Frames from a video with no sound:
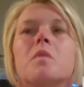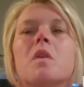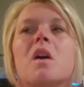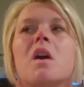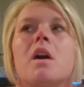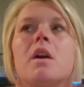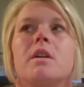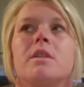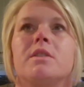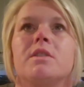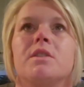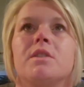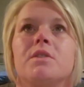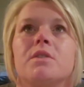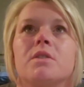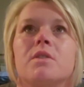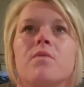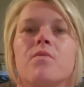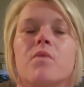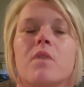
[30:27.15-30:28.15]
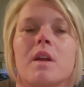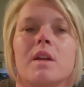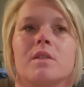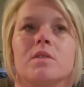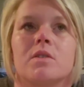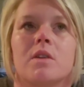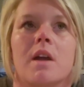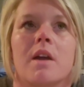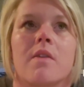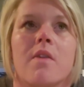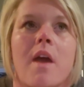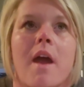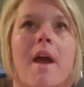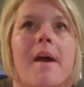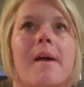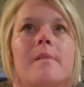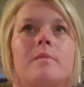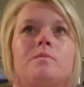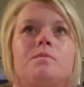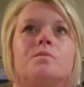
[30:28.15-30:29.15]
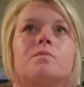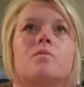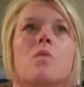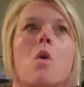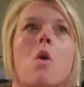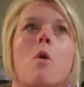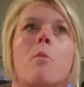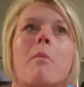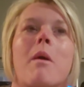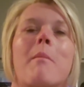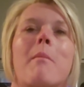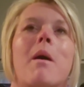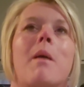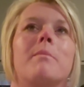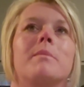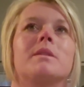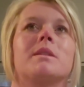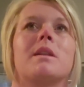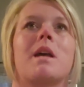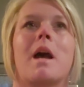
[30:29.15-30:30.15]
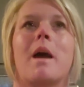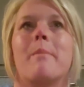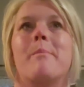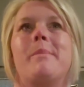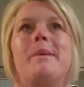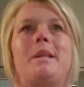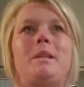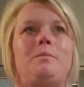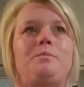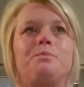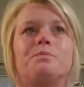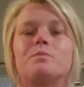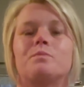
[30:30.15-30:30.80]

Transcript: cousins and things like that on my mama's side, but